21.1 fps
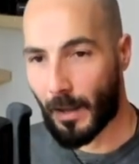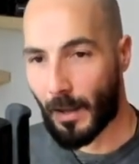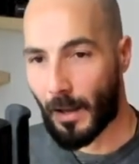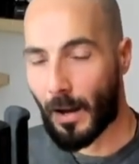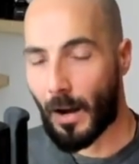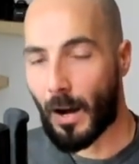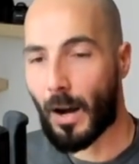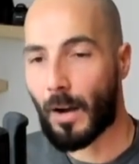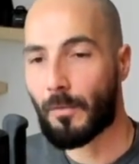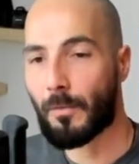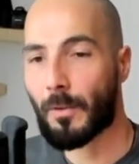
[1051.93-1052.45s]

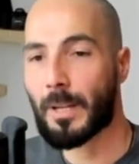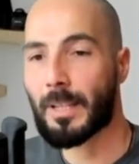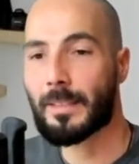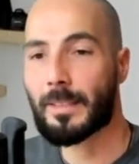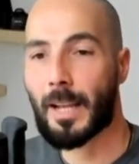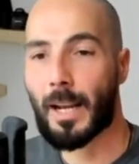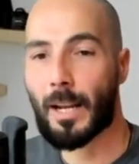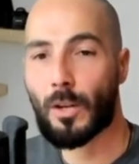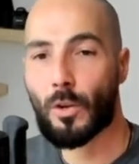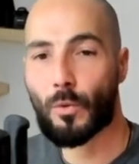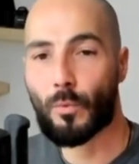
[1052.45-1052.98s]
Offering
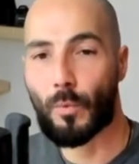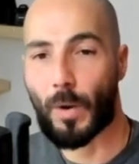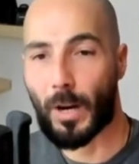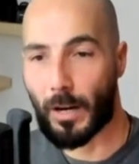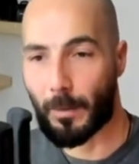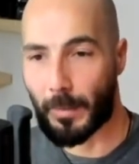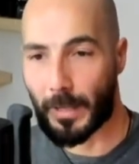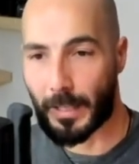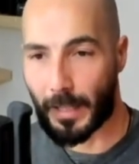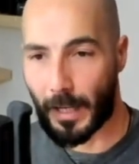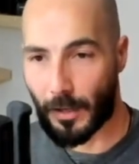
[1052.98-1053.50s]
tailored
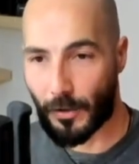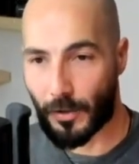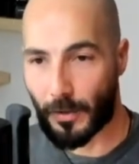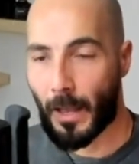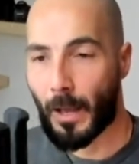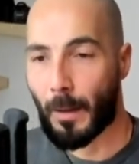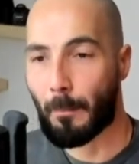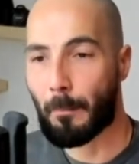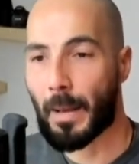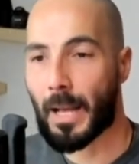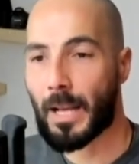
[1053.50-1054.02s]
recommendation
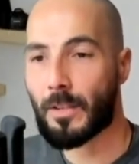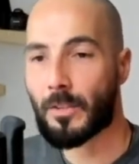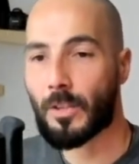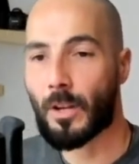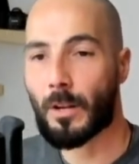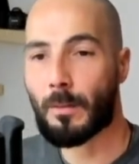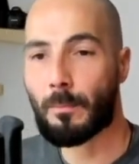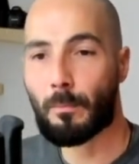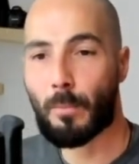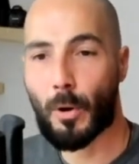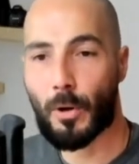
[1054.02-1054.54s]
based
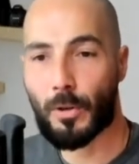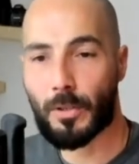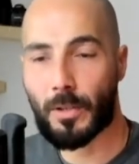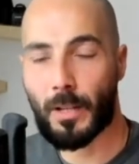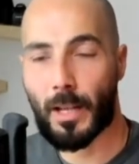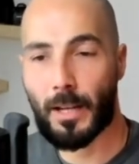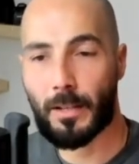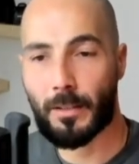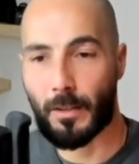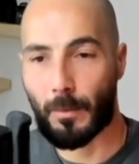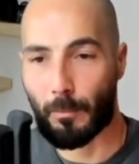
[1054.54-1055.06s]
on
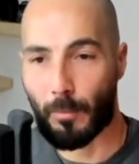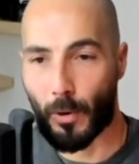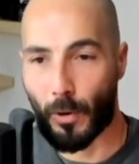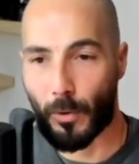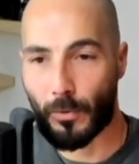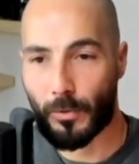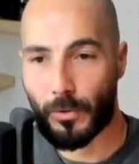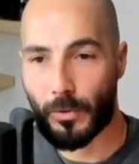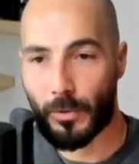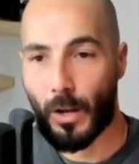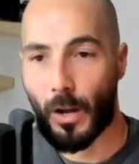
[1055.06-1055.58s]
personalized
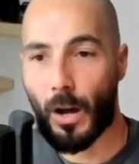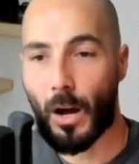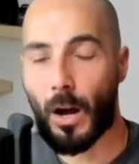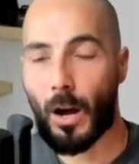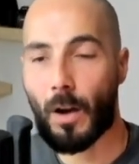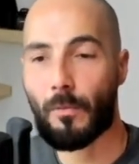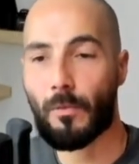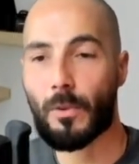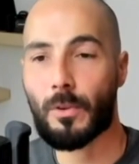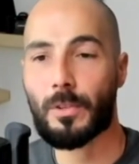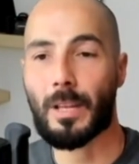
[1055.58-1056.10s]
approach
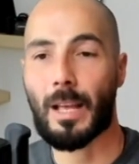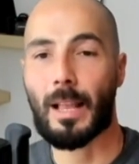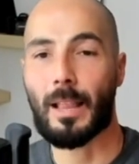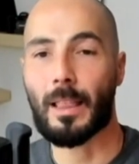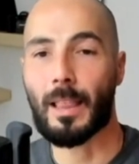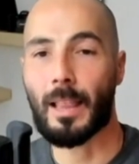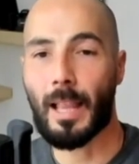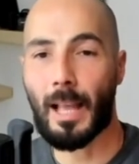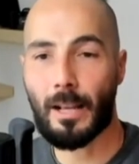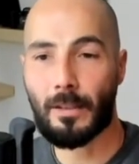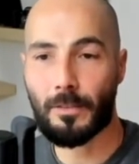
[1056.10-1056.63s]
offers
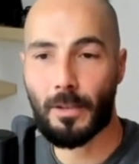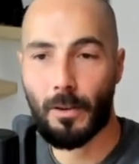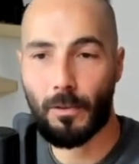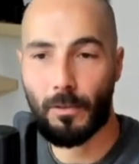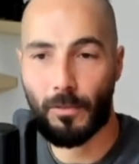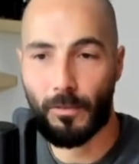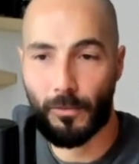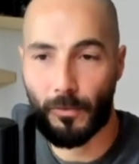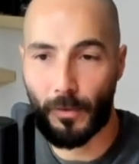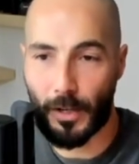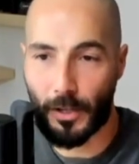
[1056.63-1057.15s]
less
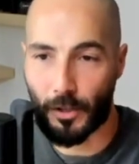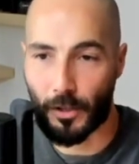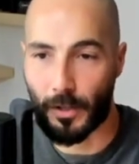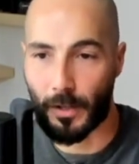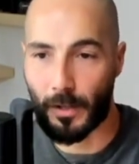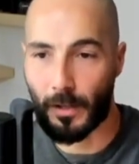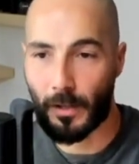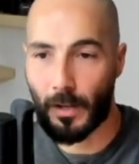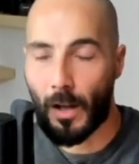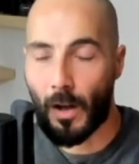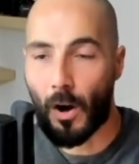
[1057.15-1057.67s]

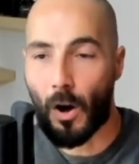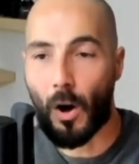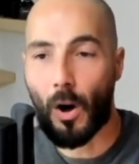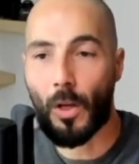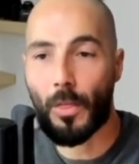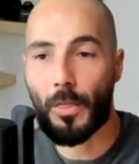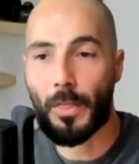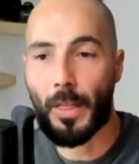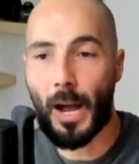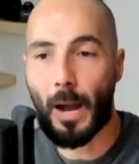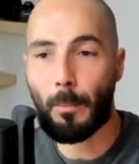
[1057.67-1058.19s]
friction on
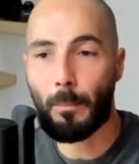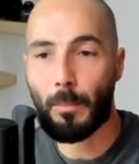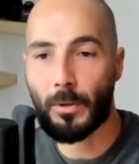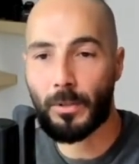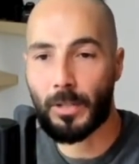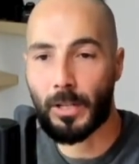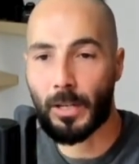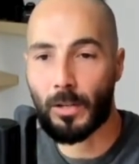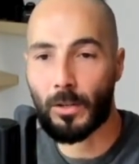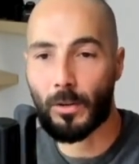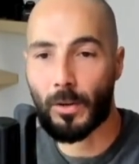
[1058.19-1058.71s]
that
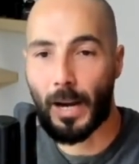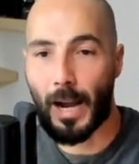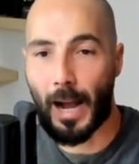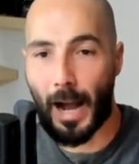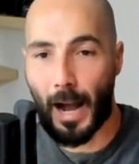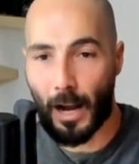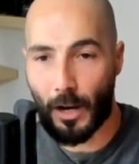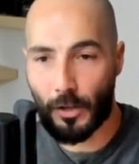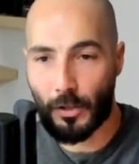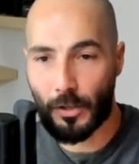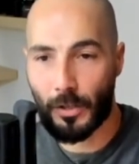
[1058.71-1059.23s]
particular
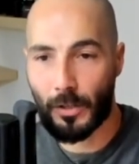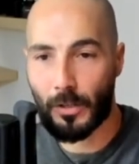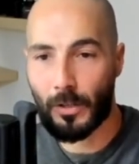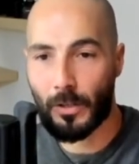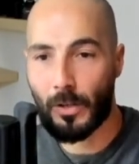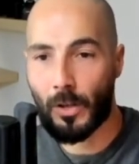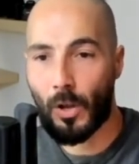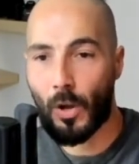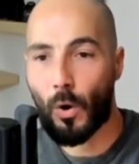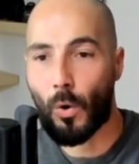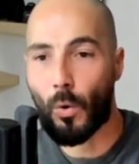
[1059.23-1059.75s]
action
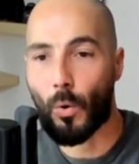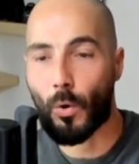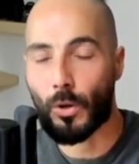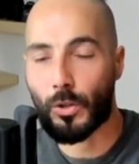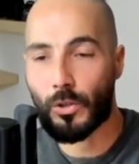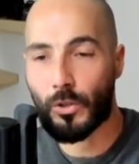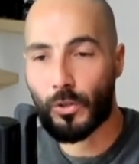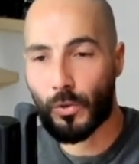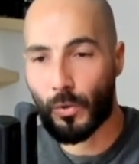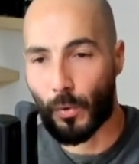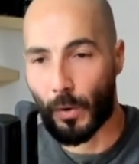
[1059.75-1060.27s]
or
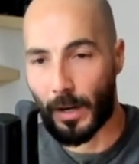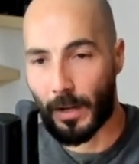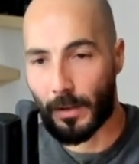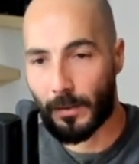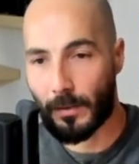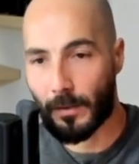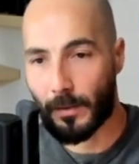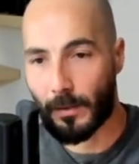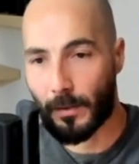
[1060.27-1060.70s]
choice